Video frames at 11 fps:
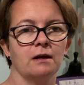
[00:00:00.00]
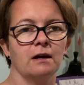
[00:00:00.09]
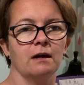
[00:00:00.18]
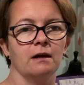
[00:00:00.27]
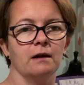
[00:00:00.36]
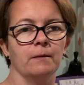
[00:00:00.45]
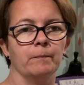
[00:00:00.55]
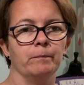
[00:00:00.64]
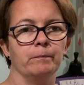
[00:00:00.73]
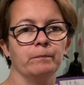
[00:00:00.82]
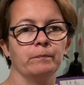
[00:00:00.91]

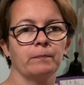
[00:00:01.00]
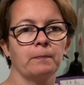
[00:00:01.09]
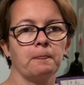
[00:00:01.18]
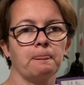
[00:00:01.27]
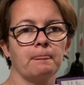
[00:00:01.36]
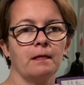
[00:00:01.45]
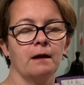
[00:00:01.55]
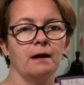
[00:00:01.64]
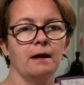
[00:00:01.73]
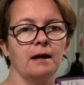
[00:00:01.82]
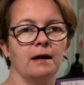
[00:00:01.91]
um,
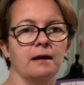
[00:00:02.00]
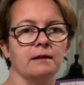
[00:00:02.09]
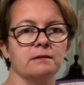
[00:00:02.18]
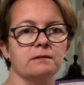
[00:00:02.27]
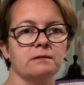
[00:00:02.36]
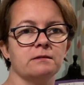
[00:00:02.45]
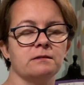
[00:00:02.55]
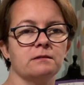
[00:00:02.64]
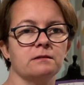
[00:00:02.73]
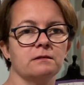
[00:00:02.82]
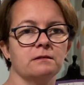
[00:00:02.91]

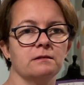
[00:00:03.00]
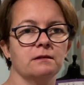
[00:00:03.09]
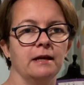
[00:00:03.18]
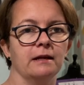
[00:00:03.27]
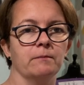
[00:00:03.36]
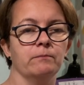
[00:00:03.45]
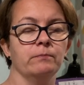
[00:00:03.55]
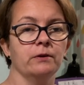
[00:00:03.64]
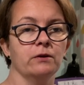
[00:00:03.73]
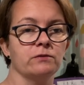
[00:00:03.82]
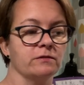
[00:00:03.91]
and in a
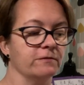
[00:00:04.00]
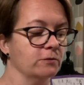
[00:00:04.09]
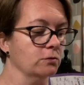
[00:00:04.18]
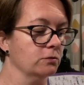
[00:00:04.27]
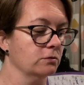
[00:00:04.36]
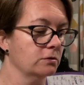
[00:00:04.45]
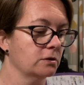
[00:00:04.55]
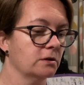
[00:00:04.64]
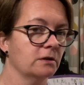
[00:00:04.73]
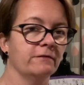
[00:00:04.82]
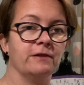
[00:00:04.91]
beautiful
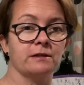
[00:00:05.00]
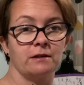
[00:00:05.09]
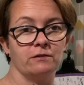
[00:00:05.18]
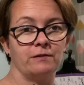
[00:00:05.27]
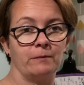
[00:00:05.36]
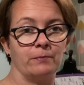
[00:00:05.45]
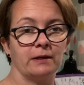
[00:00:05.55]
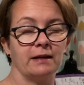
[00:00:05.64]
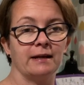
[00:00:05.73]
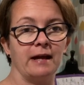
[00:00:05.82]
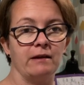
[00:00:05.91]
viscose fabric,
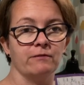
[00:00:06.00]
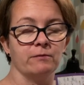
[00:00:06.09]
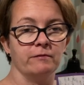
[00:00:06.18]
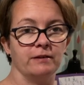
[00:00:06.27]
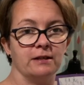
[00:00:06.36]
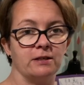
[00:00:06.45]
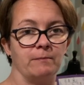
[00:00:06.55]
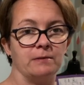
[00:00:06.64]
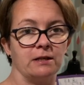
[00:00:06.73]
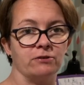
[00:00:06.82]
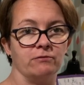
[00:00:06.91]
again from the Village
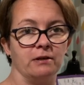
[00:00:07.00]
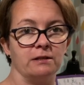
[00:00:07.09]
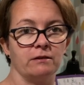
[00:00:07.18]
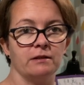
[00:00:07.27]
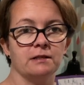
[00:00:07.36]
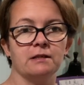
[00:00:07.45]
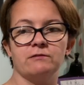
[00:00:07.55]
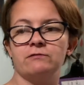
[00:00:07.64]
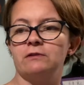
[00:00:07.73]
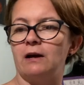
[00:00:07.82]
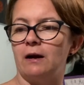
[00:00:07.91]
Haberdashery. So this is
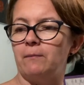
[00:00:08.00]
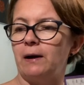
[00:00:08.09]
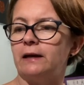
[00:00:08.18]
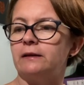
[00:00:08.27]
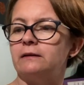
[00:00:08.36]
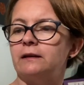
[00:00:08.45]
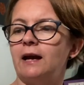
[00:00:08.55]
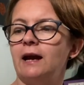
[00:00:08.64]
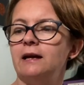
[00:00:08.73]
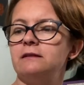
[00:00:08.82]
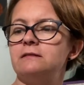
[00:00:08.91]
a pattern
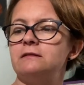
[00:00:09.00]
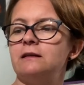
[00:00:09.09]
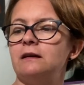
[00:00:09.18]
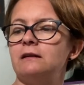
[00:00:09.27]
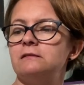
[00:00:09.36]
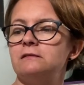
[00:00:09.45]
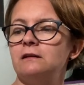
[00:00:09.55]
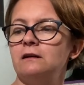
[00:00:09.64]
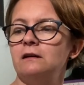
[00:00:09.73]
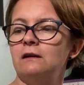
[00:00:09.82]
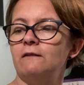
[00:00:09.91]
k six
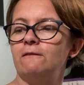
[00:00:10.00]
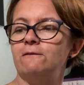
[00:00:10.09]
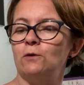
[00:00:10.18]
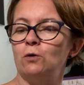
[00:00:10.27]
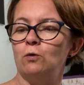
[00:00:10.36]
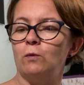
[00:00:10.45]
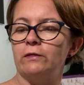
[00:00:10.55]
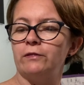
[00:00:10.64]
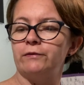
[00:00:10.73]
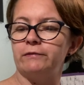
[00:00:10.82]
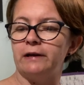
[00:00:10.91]
four one
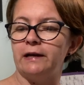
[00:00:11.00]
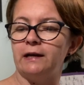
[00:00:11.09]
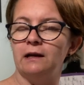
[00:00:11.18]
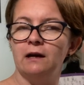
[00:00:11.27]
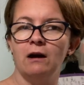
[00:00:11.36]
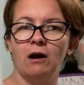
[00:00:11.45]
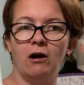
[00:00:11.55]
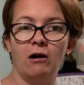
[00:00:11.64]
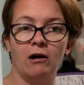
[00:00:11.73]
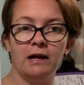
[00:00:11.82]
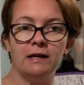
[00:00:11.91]
three.
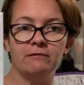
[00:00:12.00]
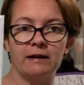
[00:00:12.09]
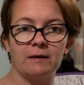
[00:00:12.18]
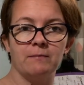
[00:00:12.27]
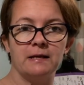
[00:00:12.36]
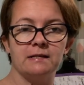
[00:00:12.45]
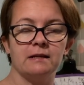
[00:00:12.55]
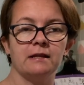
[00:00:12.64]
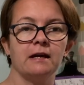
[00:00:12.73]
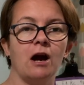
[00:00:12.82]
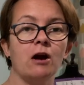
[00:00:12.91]
highly recommend it
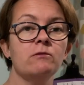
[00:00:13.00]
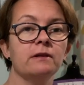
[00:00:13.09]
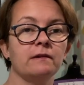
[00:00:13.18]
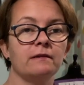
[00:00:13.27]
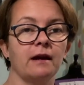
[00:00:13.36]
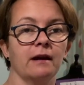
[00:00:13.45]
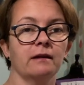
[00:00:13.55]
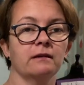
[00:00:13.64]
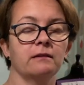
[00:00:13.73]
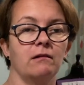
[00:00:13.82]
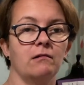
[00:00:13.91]
the only
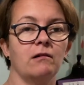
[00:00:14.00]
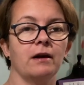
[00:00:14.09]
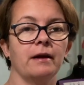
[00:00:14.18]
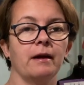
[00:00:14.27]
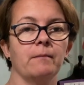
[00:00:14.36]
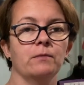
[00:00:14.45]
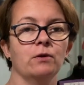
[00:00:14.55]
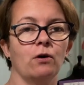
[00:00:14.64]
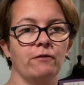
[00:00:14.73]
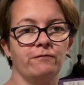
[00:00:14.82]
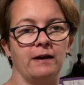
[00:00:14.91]
thing that i am
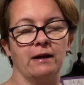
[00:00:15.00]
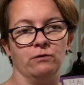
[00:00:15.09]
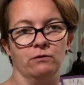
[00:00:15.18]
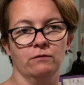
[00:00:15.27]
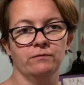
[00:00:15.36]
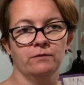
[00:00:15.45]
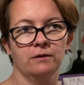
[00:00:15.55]
not a fan of